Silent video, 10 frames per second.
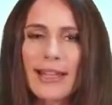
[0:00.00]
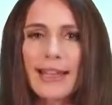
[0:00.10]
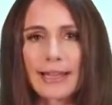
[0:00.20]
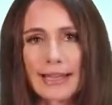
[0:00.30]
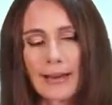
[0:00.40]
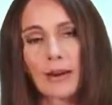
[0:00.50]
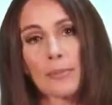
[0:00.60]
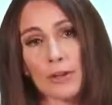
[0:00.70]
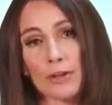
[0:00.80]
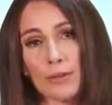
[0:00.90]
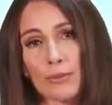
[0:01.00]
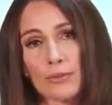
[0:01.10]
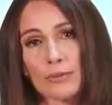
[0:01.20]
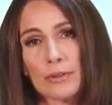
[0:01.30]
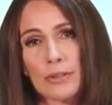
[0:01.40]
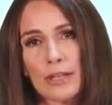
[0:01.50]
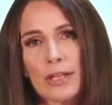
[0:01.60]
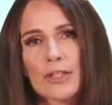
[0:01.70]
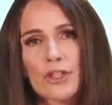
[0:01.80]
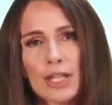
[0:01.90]
And I care about you.
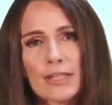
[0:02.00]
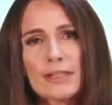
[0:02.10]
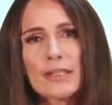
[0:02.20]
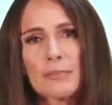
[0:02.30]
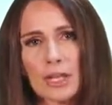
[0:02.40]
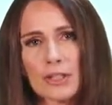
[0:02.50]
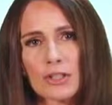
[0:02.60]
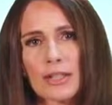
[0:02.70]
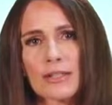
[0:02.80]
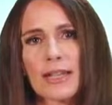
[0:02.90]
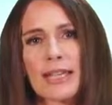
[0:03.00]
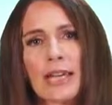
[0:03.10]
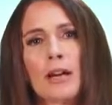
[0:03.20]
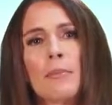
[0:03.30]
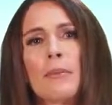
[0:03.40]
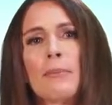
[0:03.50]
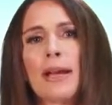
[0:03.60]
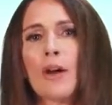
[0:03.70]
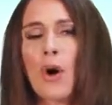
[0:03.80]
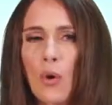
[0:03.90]
Just as much as I care about
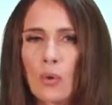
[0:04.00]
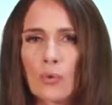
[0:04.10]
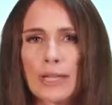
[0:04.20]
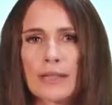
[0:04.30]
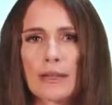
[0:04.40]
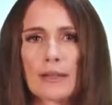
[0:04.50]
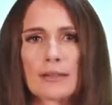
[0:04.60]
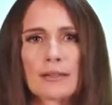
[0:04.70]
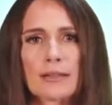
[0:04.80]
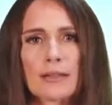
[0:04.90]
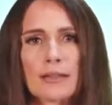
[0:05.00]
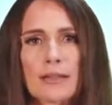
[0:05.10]
my own weight loss.